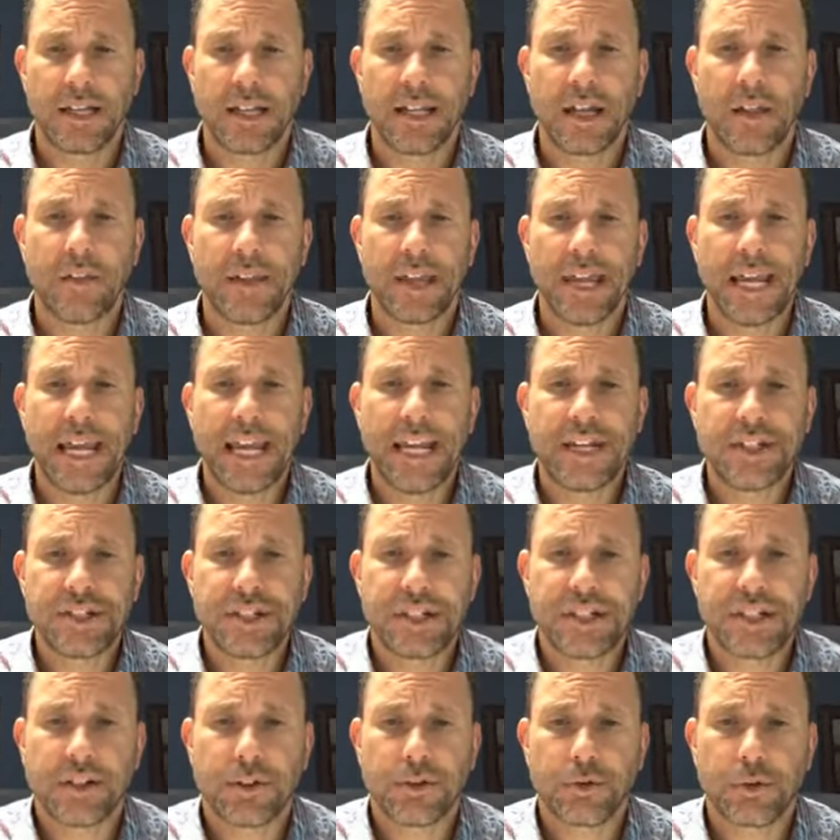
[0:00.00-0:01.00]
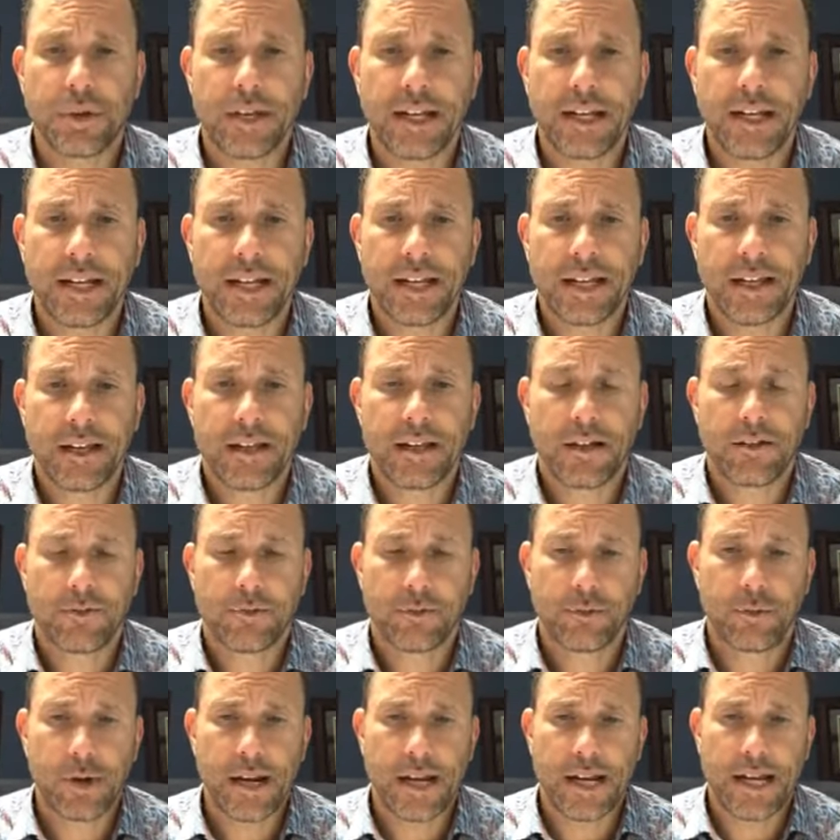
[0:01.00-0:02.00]
Now, the ancient Greek
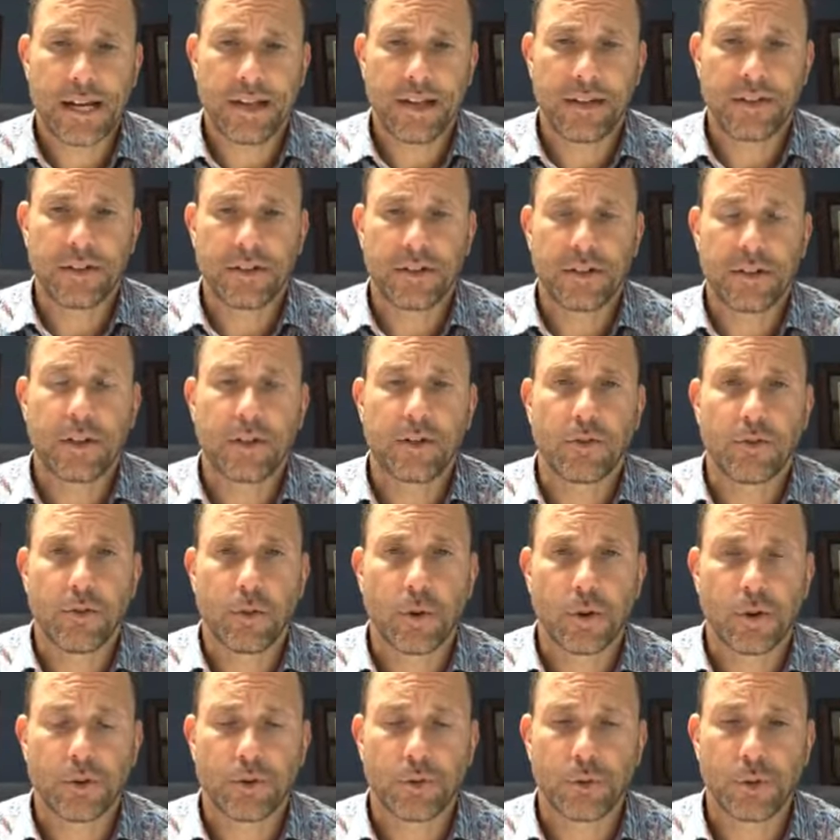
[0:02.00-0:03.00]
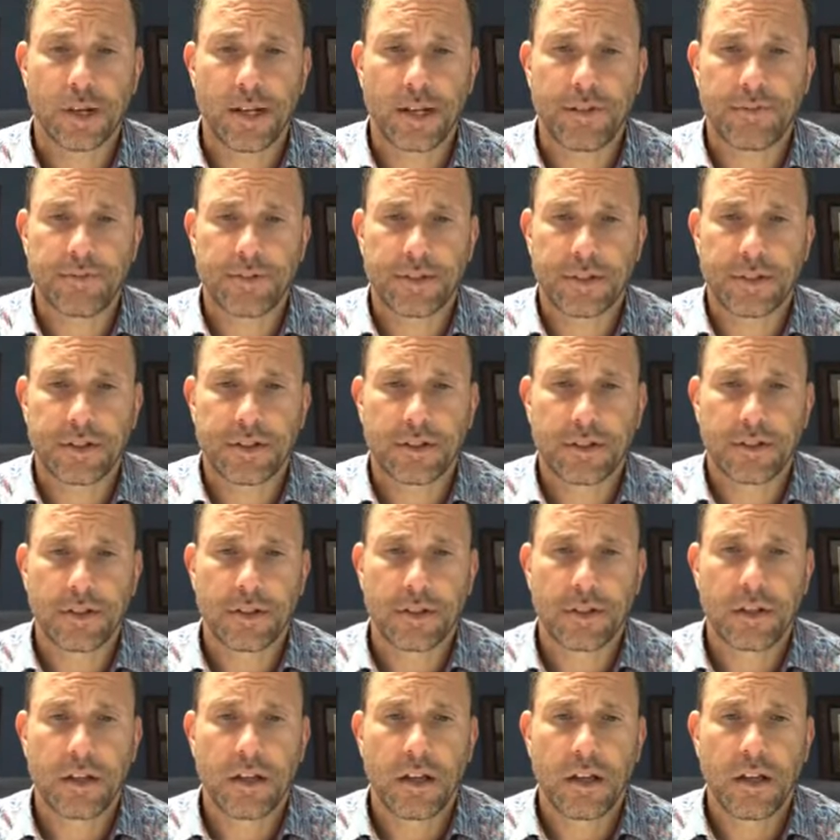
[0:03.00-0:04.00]
phrase for drift
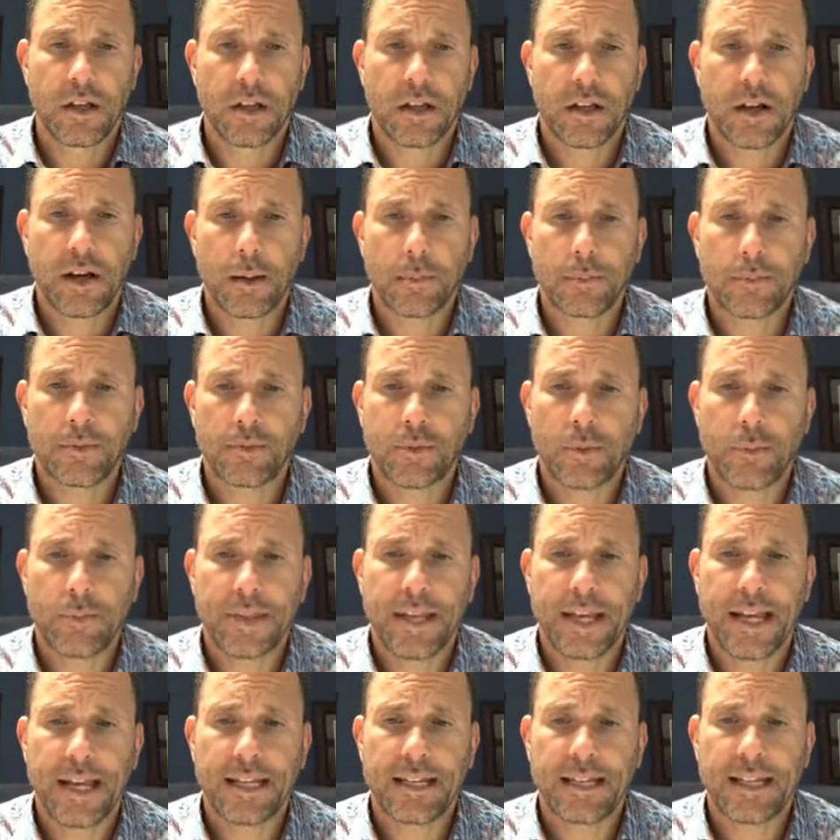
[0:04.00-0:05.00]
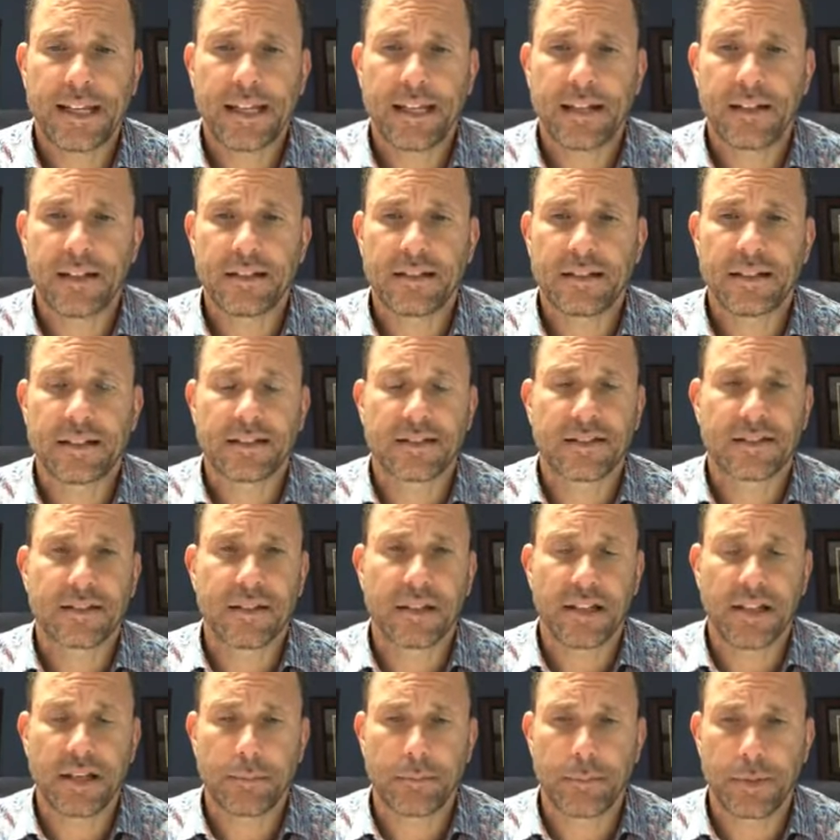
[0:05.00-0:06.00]
comes from the idea to
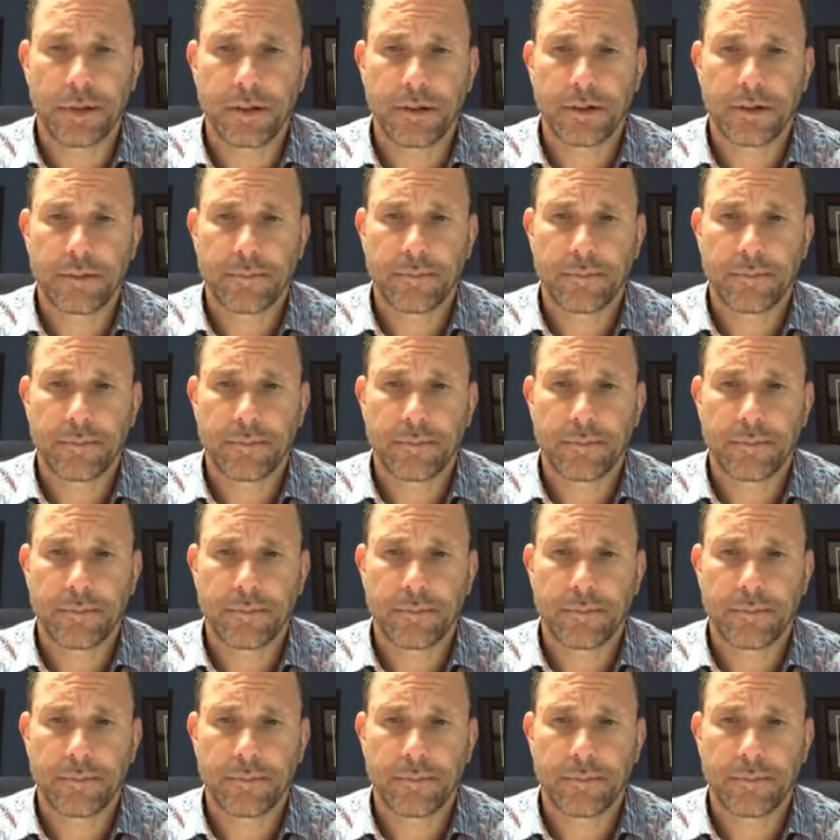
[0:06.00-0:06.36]
slip.